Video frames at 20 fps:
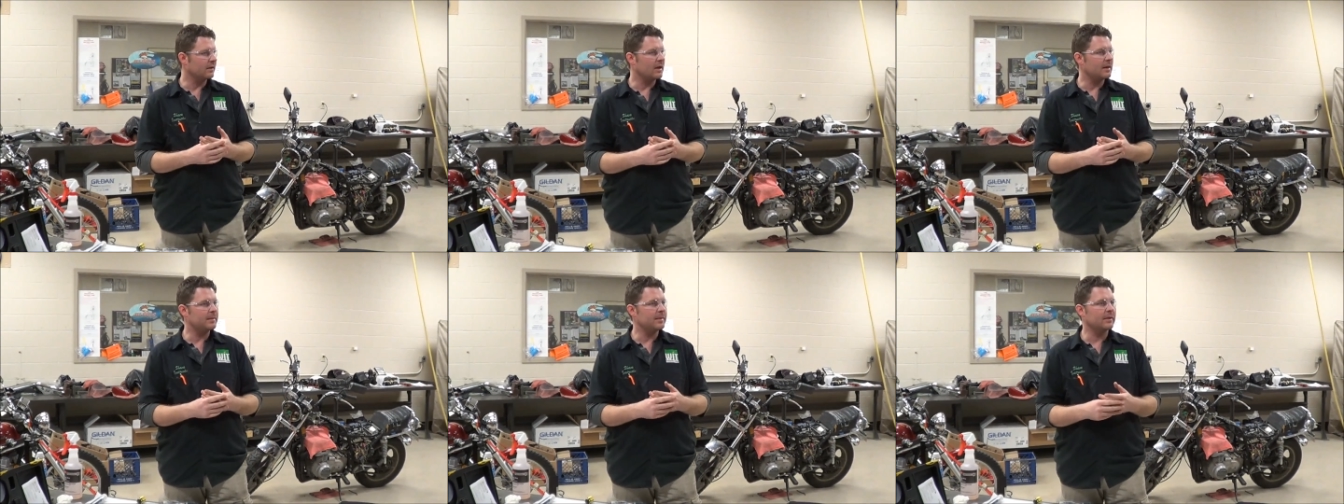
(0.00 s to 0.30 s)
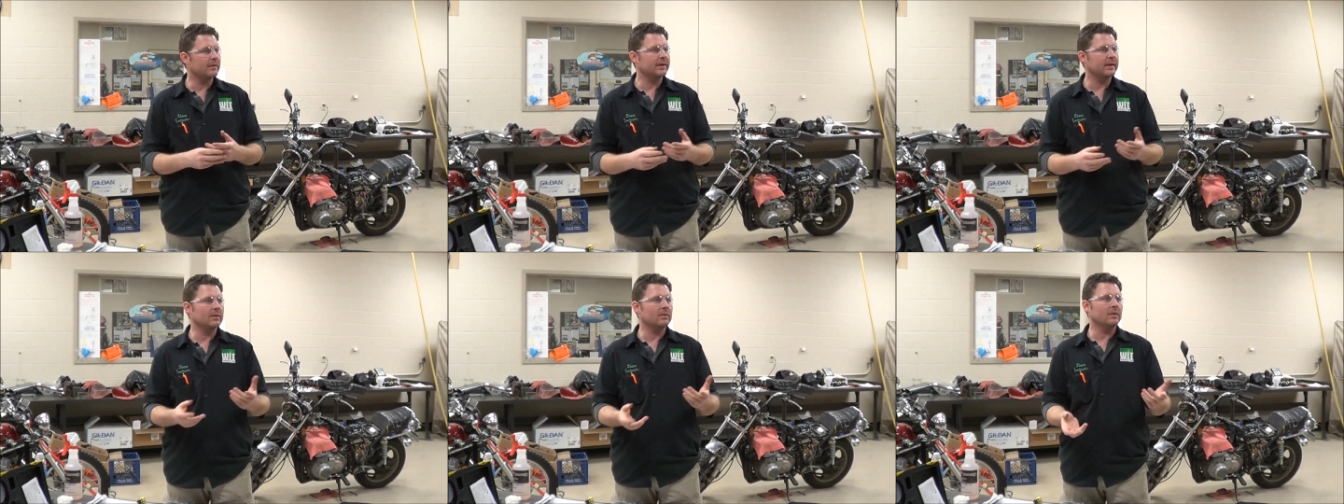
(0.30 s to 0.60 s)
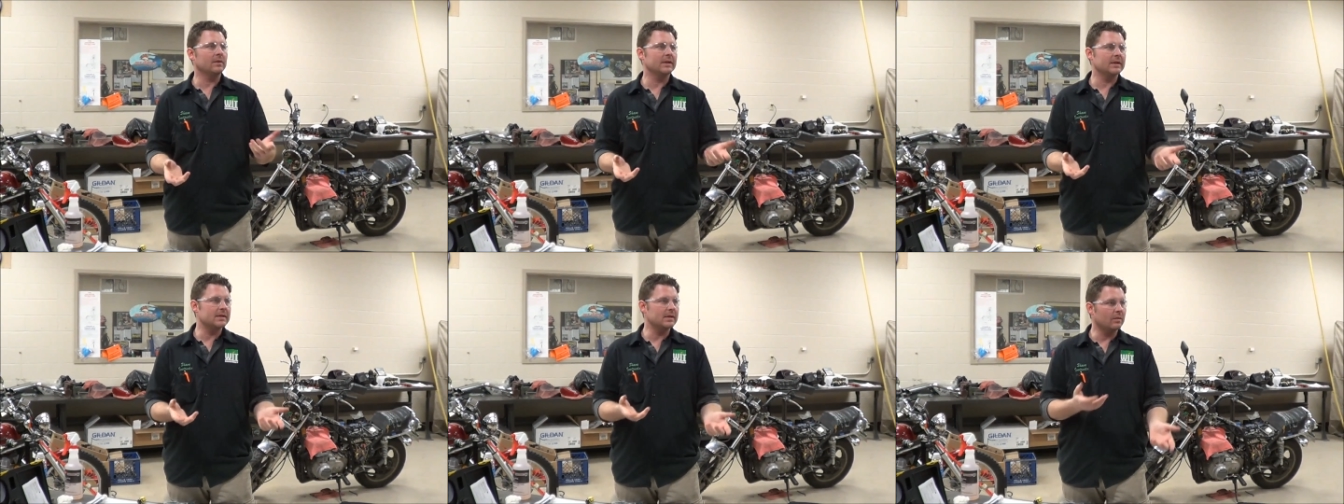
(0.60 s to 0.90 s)
A lot of people
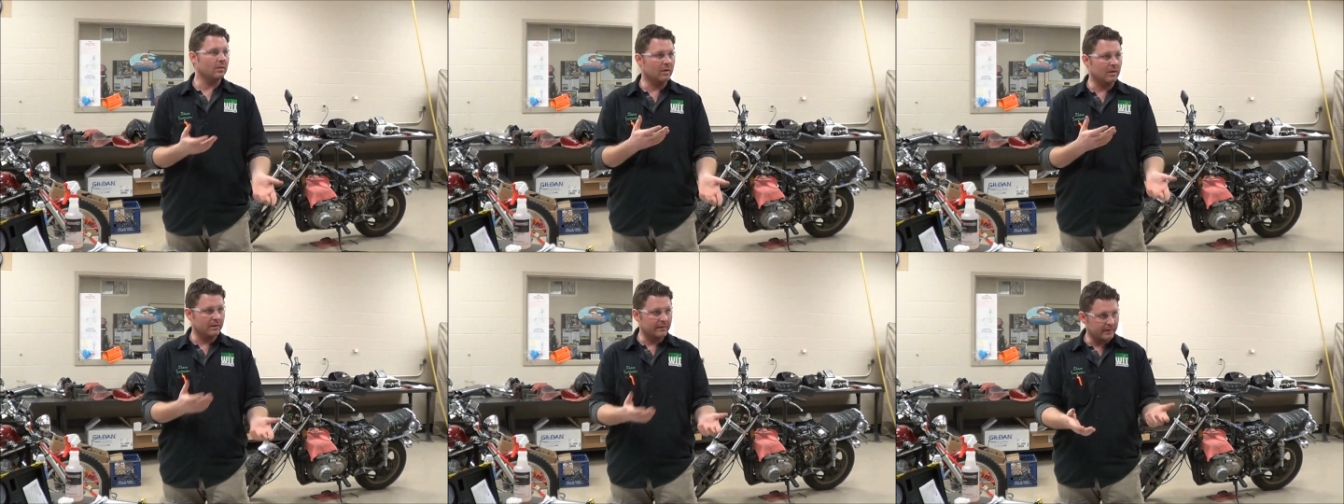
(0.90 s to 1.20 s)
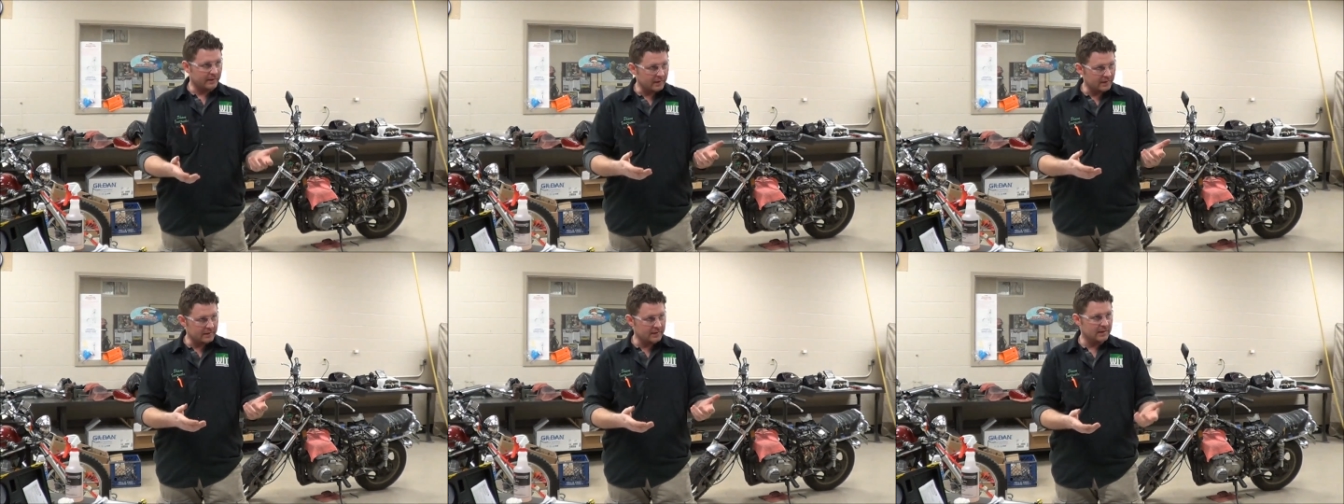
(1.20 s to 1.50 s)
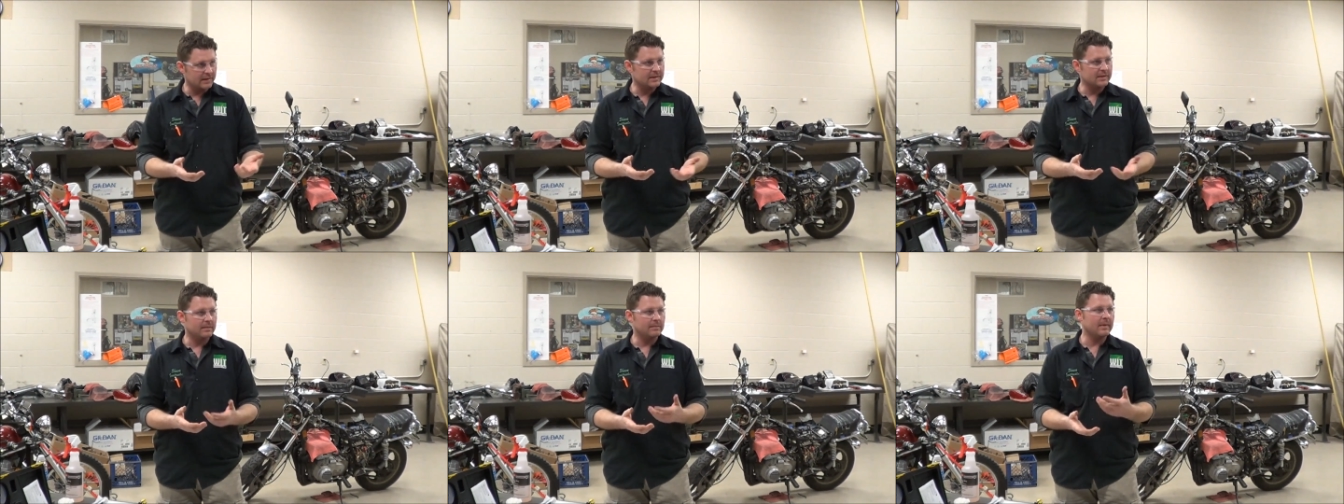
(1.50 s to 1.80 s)
think, well, is it worth it?
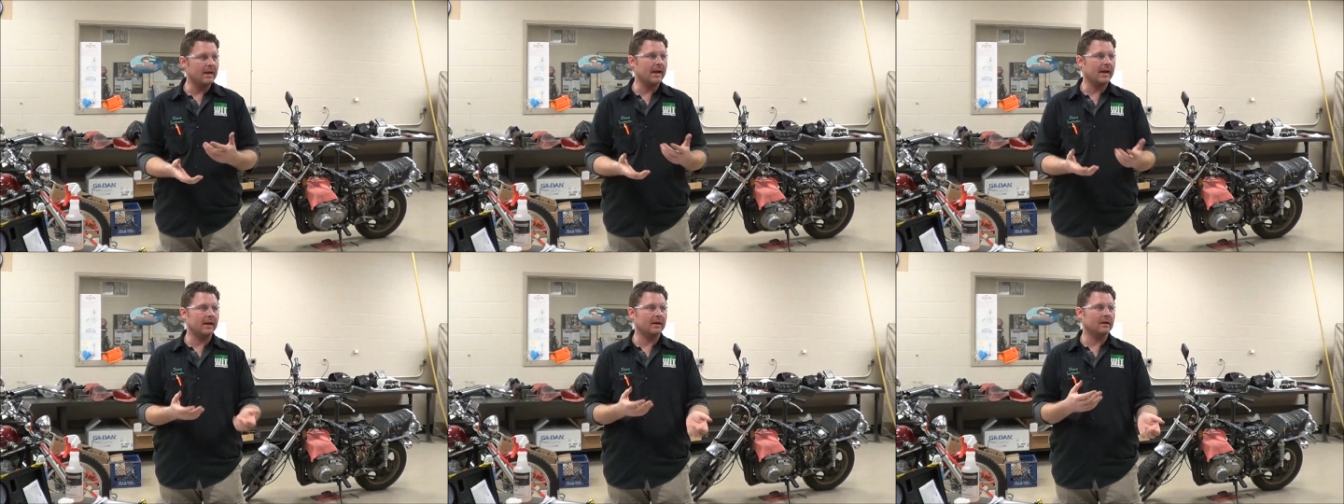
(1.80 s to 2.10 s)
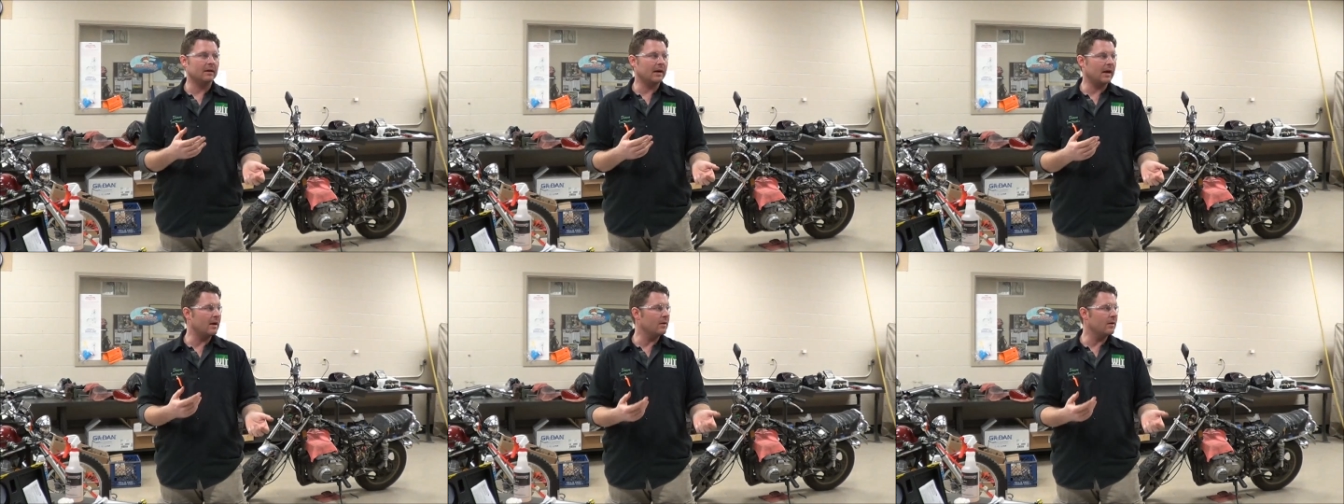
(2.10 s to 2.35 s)
Does it matter?